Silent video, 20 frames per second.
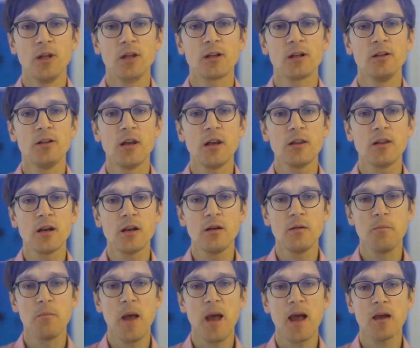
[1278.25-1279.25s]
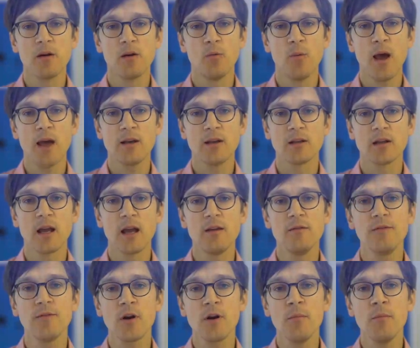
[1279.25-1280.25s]
It can return back where it
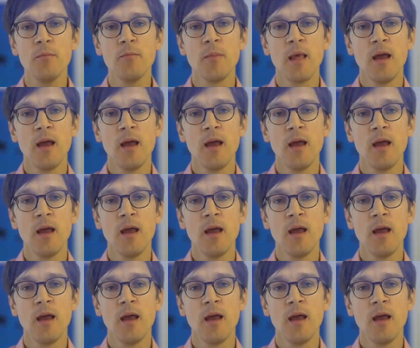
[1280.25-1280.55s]
came from.